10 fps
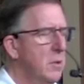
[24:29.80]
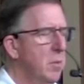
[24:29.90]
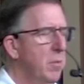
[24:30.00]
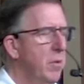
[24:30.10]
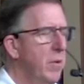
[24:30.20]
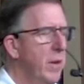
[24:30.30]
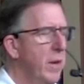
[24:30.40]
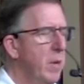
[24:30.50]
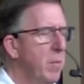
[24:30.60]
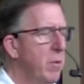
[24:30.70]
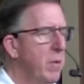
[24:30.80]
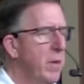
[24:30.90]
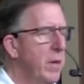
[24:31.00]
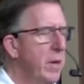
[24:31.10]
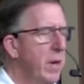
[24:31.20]
So breathe that in. Breathe
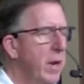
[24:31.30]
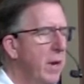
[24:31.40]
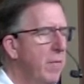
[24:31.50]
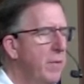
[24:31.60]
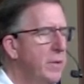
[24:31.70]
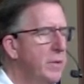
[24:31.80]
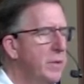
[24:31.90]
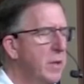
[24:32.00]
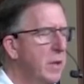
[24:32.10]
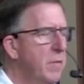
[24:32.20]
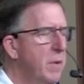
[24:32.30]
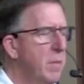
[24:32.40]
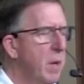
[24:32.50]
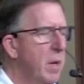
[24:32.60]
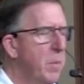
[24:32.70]
that into every cell of your
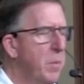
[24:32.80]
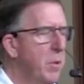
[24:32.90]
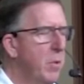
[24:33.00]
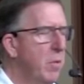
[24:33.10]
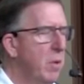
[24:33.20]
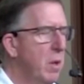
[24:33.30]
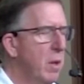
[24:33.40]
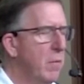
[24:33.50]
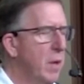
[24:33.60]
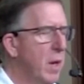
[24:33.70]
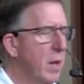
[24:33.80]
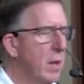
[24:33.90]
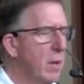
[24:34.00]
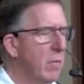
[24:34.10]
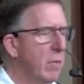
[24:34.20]
body. Pure love, God
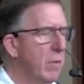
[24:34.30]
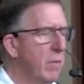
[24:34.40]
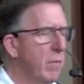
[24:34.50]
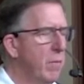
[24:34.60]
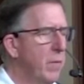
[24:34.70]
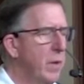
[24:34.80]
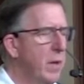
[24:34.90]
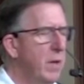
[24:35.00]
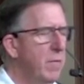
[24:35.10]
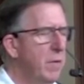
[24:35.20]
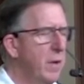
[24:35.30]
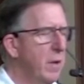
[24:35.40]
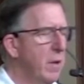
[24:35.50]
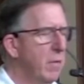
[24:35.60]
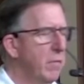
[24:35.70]
love, infinite
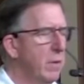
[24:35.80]
love.